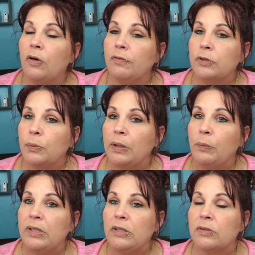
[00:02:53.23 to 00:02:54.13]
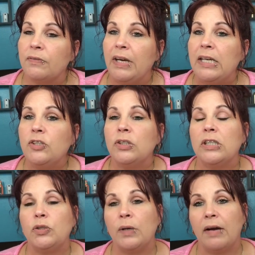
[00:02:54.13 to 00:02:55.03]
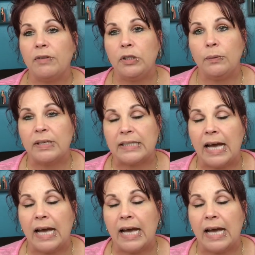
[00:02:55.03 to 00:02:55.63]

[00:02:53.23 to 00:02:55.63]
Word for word: over 21 years of age, that you have a U.S.